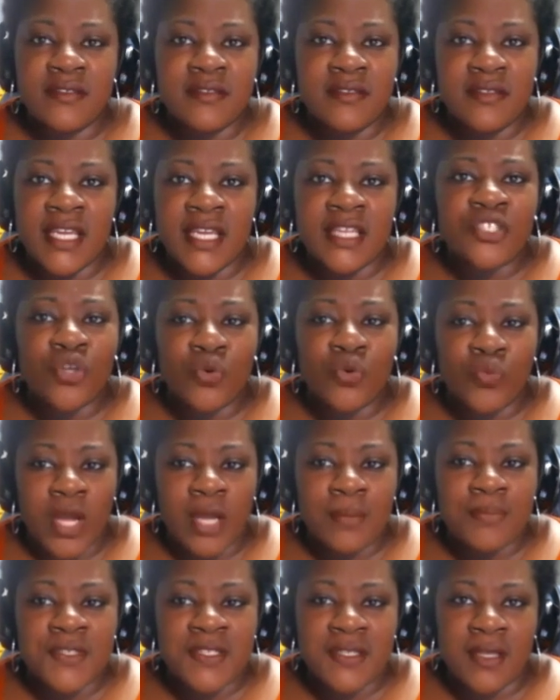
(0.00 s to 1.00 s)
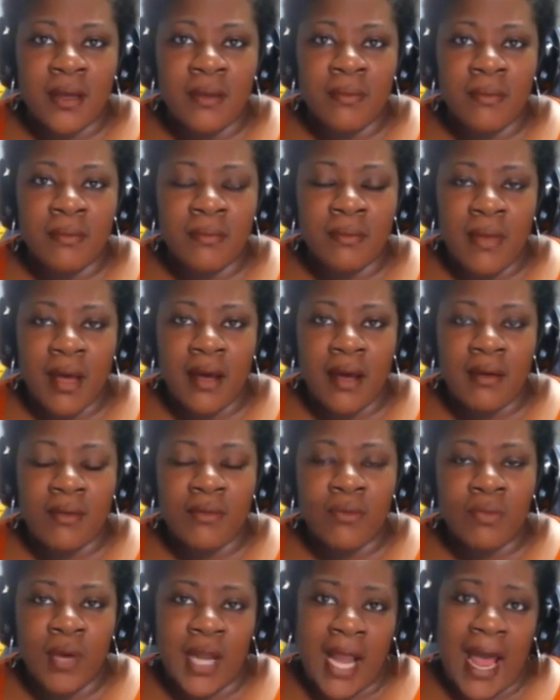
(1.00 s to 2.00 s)
interrupt some
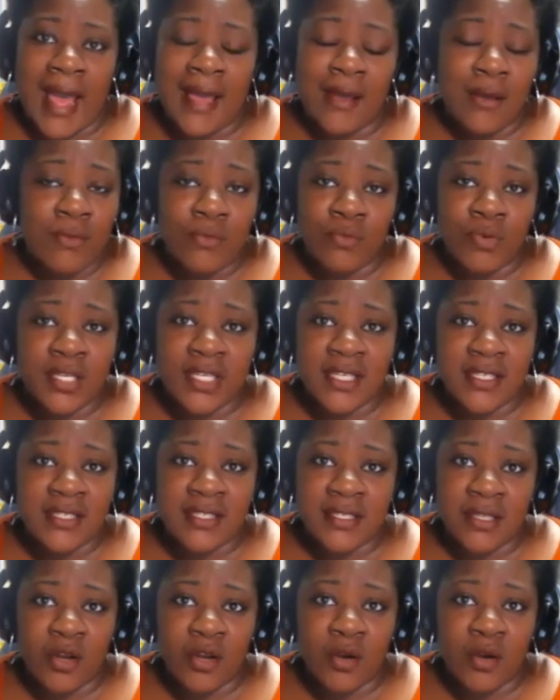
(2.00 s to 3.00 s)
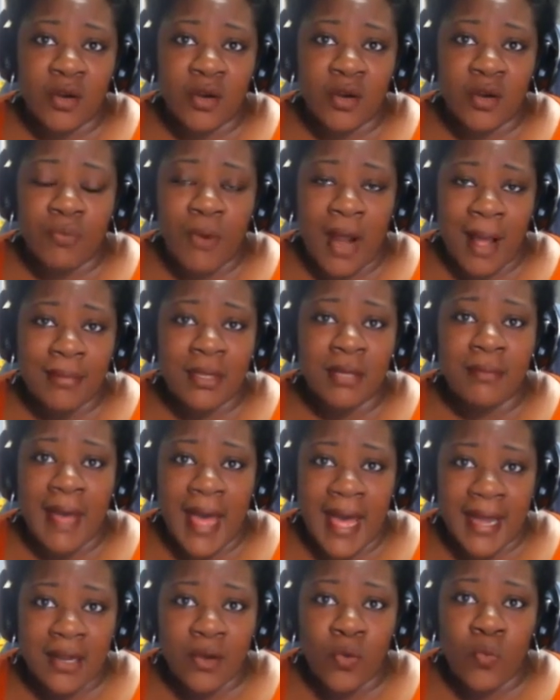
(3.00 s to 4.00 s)
what I would consider
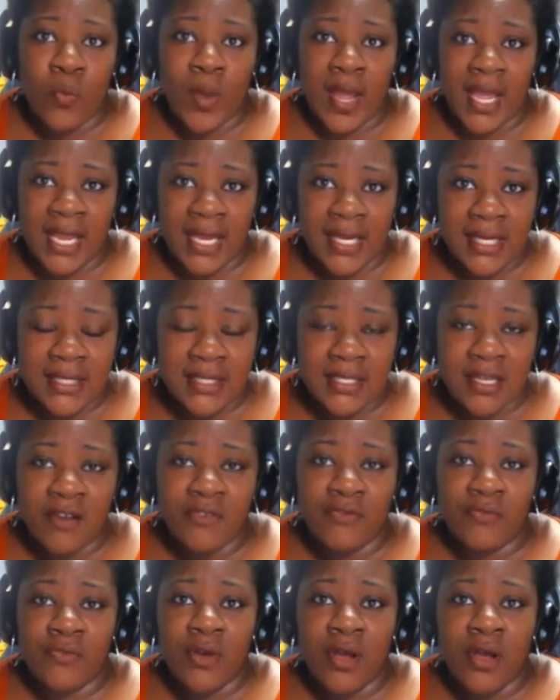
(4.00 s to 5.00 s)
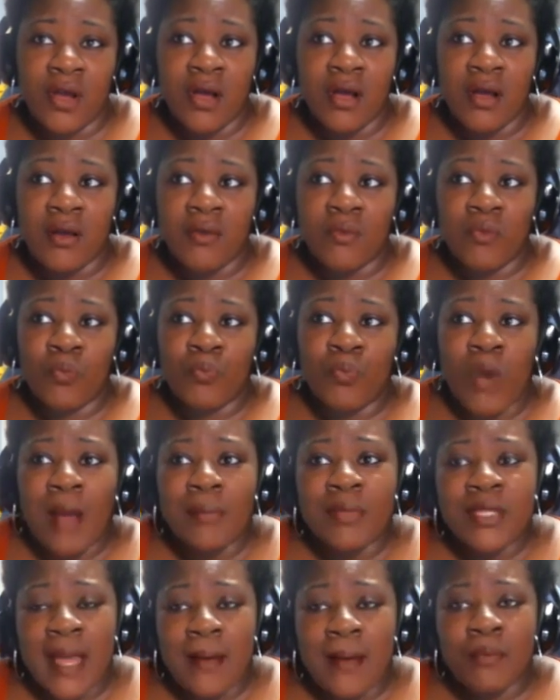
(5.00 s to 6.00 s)
problematic ways of
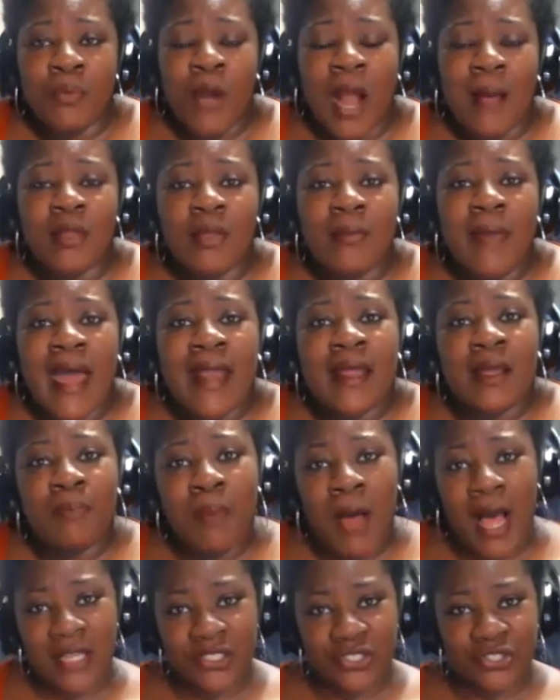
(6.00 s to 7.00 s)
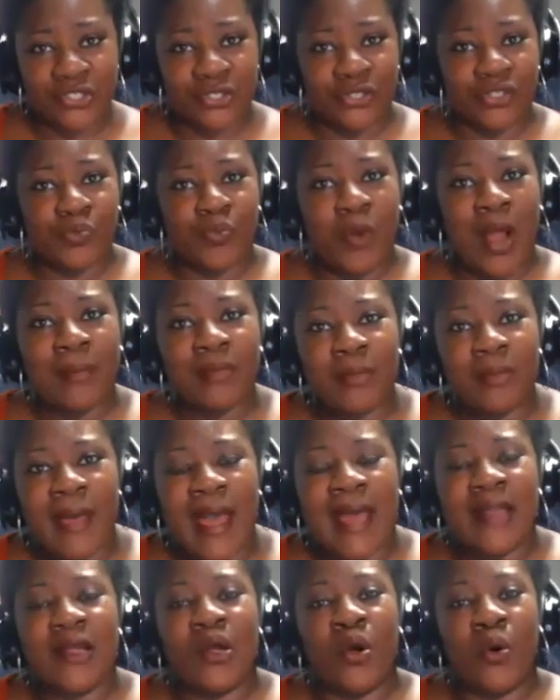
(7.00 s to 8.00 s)
problematic postures,
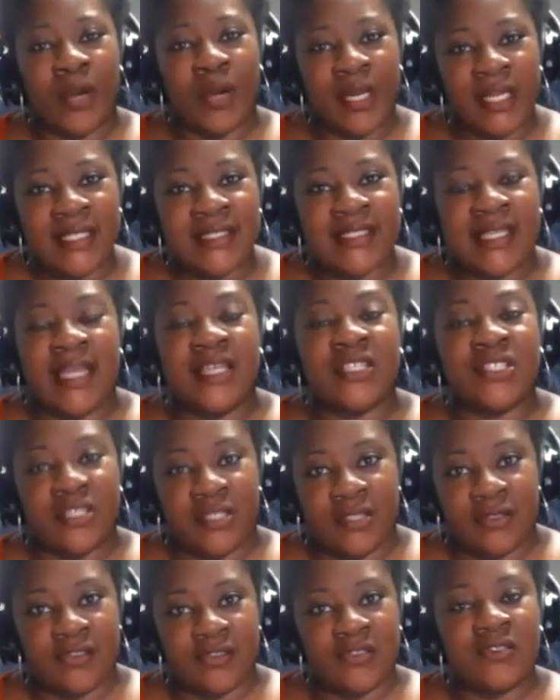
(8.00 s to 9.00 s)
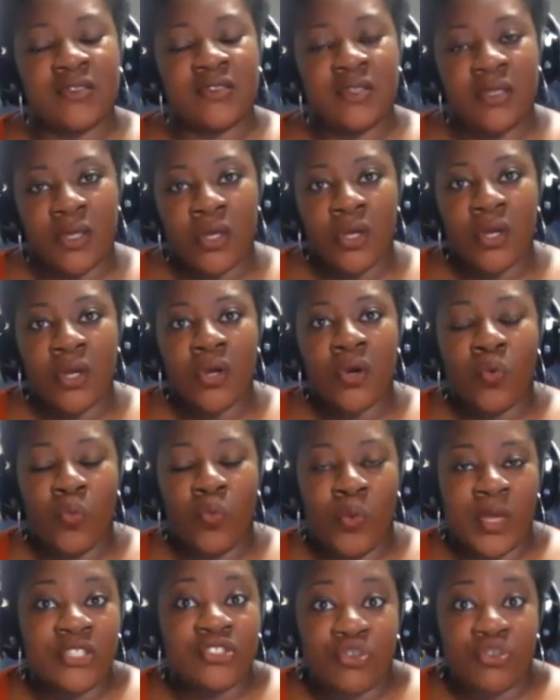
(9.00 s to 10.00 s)
problematic orientation
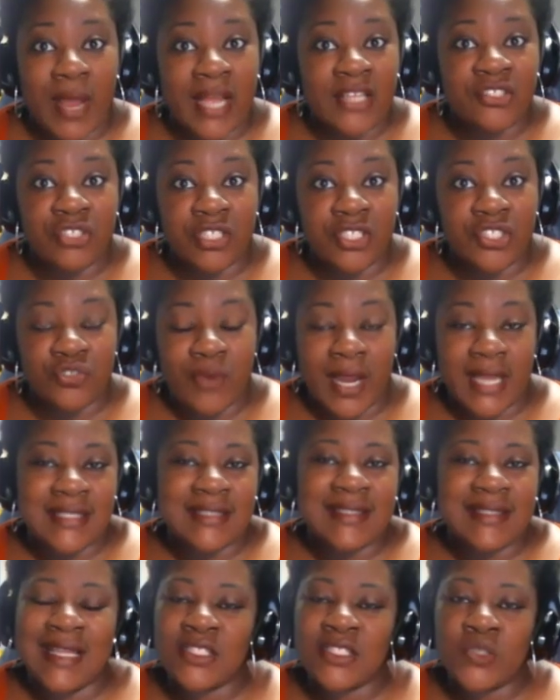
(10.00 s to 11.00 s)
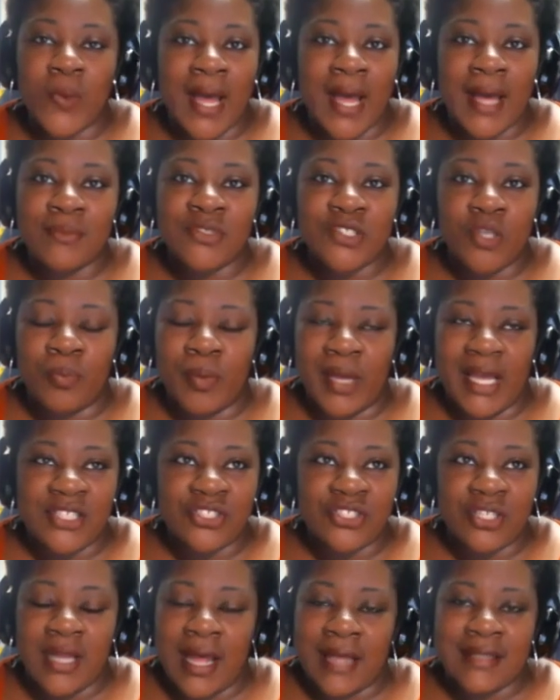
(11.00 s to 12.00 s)
when tragedy strikes. That's why I'm so
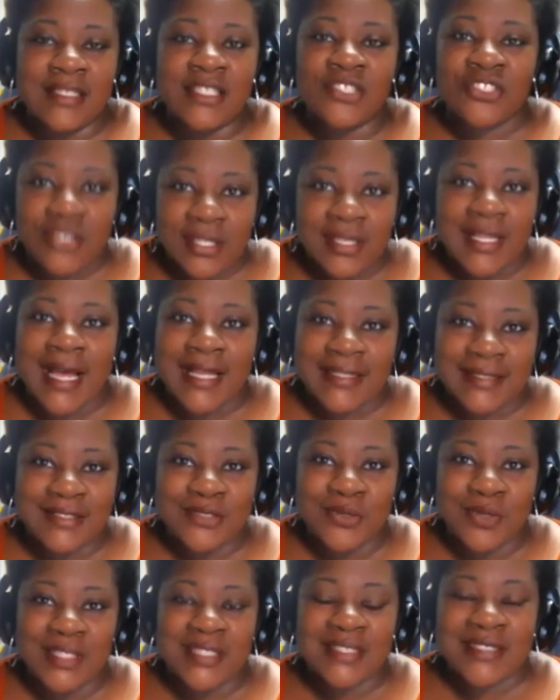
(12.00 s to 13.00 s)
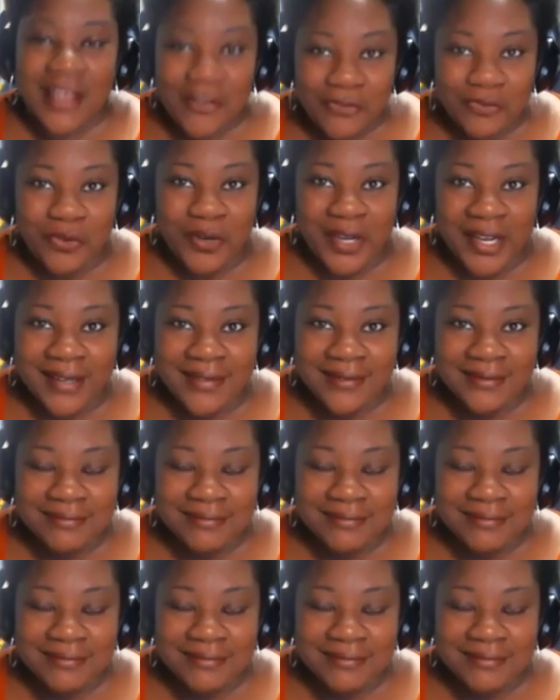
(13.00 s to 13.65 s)
passionate. I teach classes on suffering,